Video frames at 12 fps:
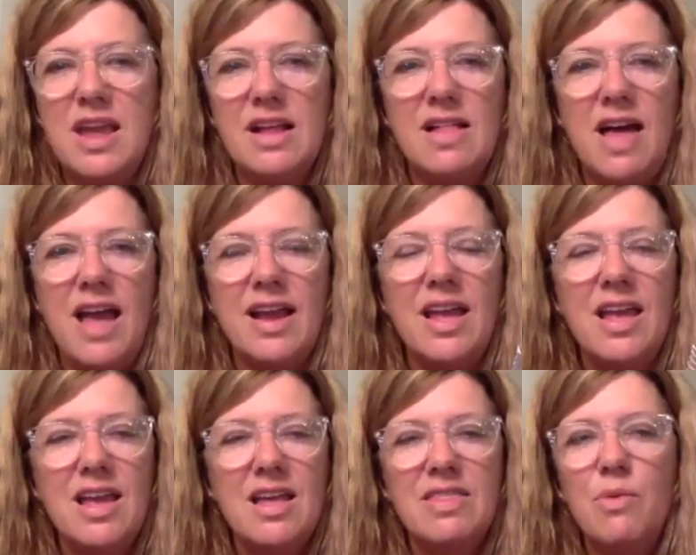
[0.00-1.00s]
like
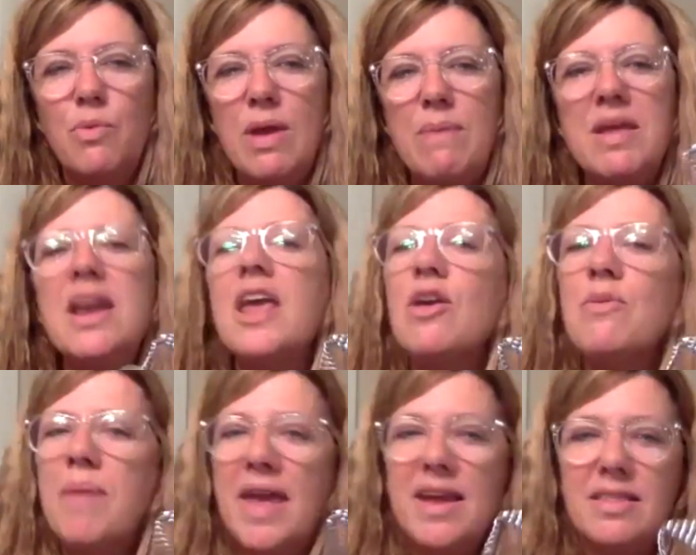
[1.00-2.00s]
the women who
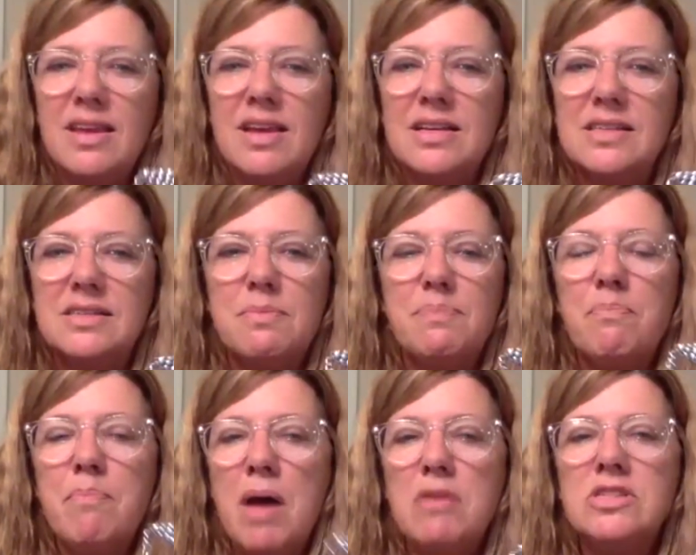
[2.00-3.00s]
make these,
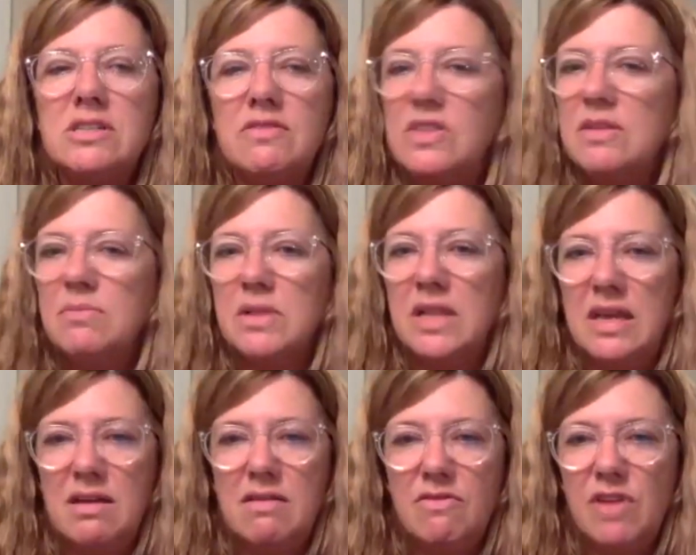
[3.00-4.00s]
most of them
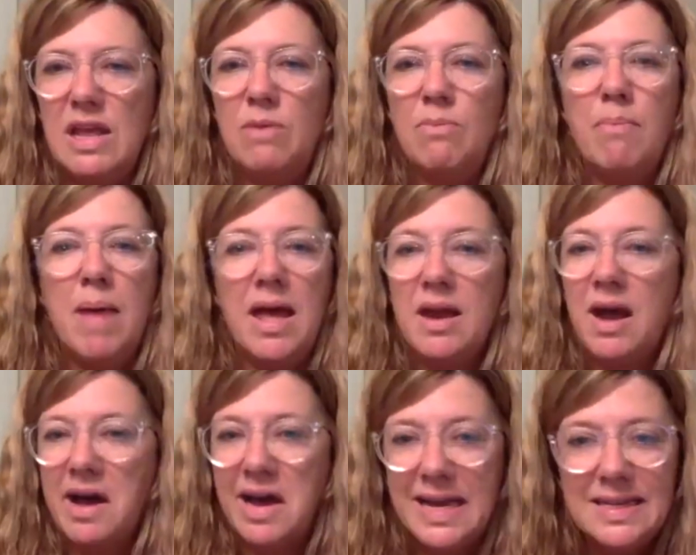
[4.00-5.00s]
live in mud
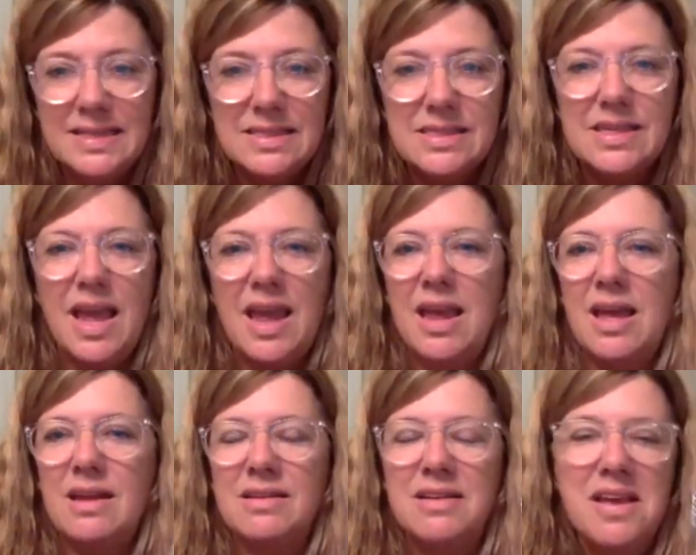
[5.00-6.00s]
huts,
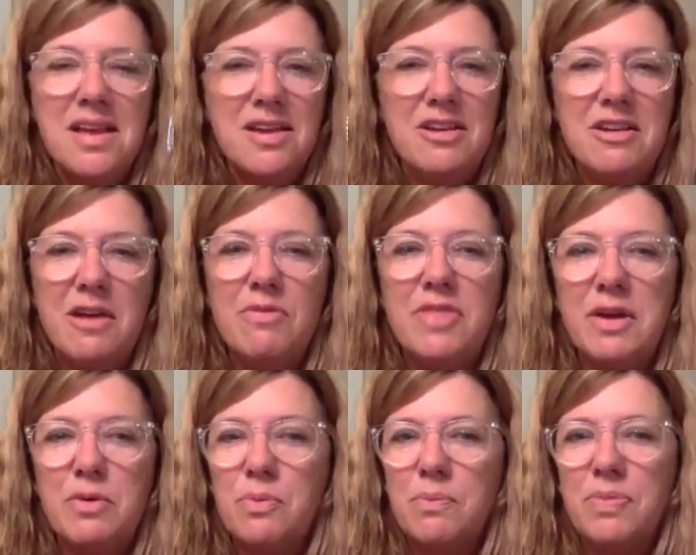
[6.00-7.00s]
and
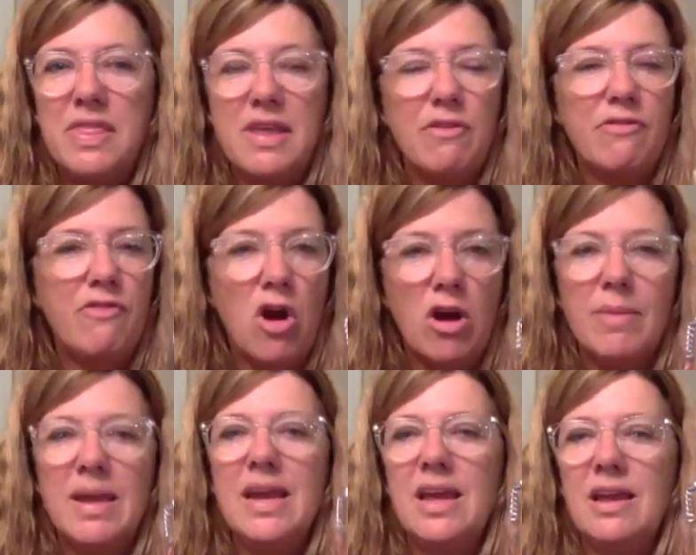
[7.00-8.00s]
they're
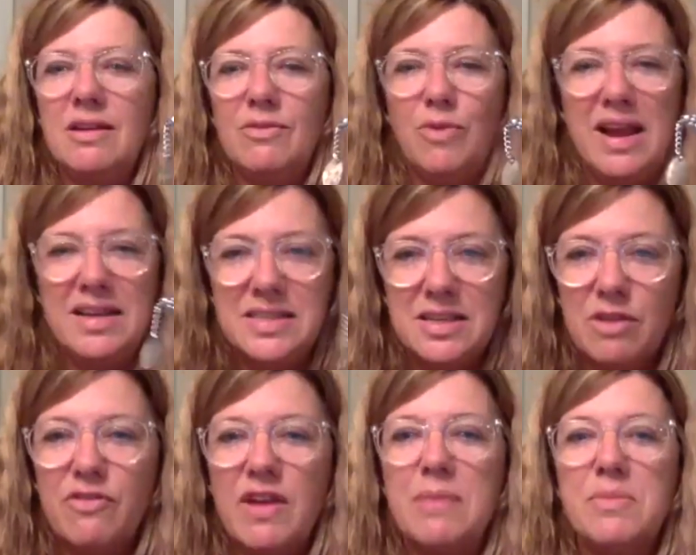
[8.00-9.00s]
farming and raising their
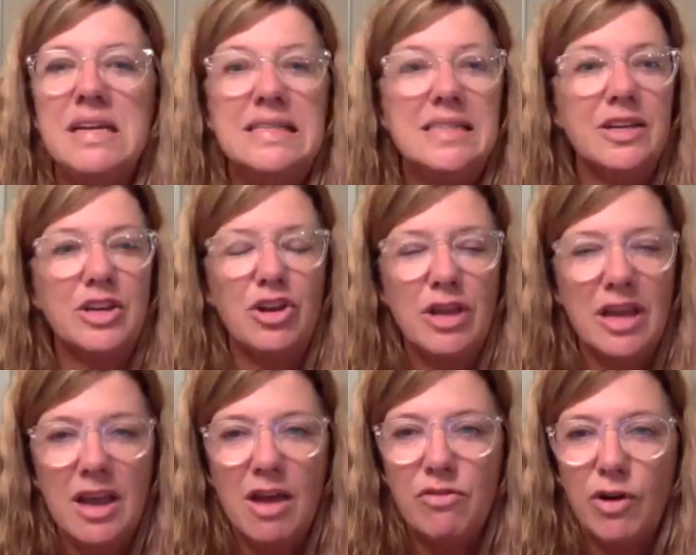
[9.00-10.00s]
families and
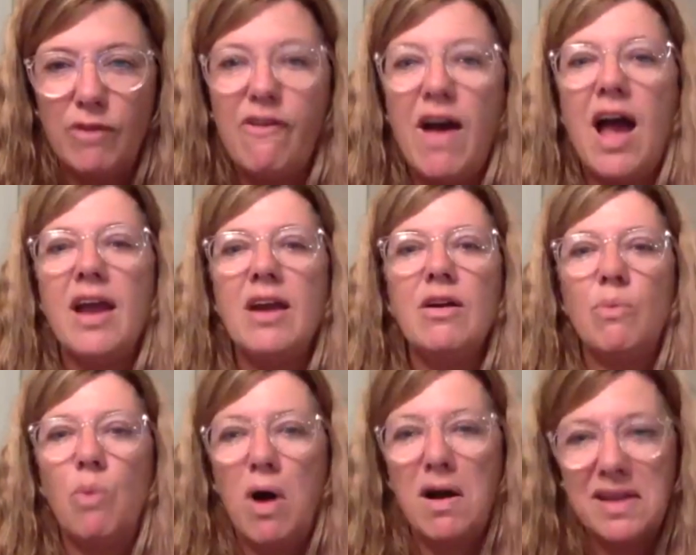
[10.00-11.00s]
cooking over a fire and
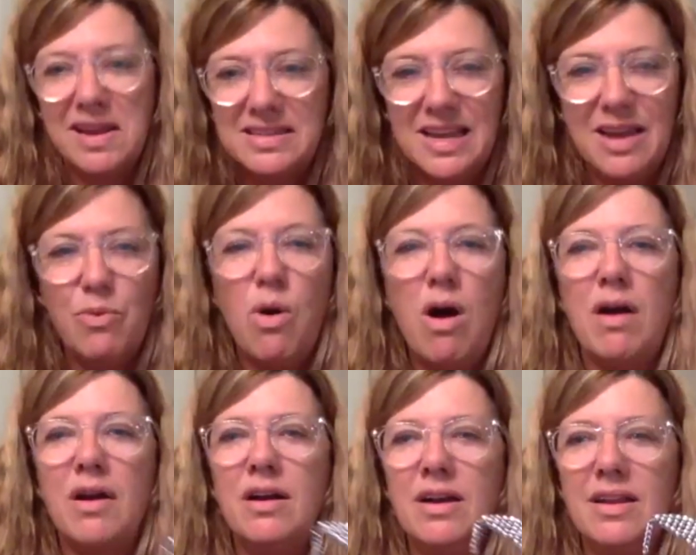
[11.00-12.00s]
walking to get
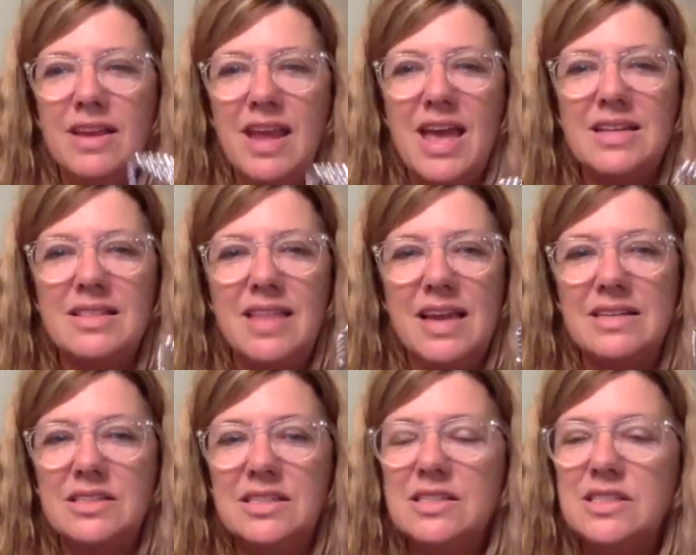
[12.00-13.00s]
water, and yet
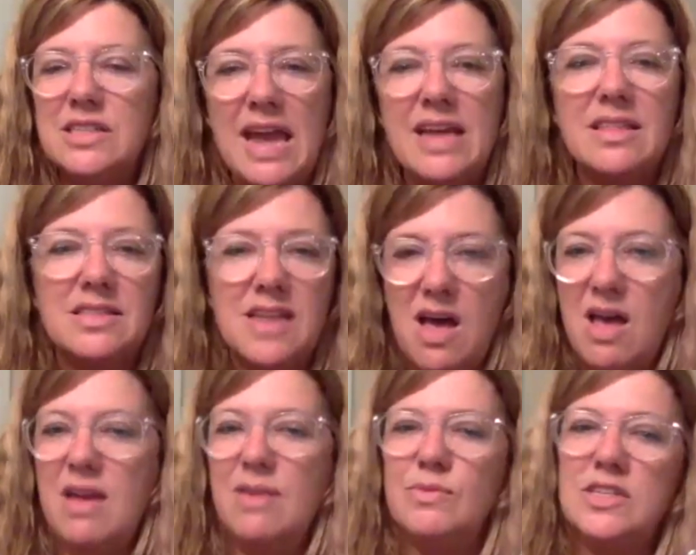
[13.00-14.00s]
they take the
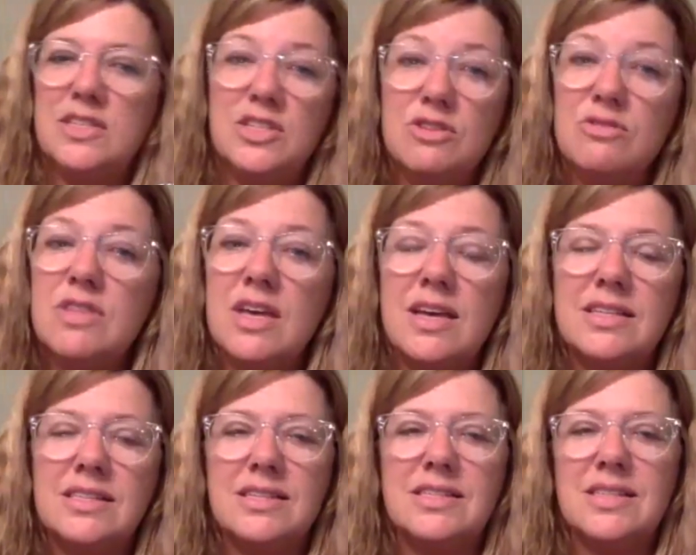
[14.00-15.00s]
time to do
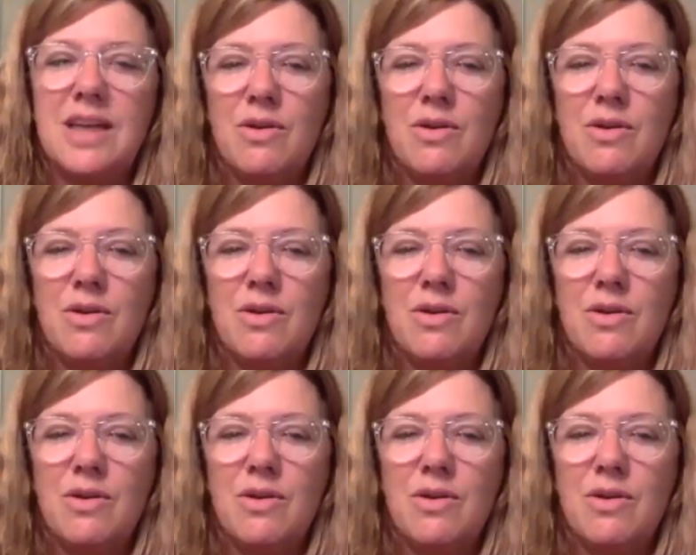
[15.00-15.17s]
this. And so,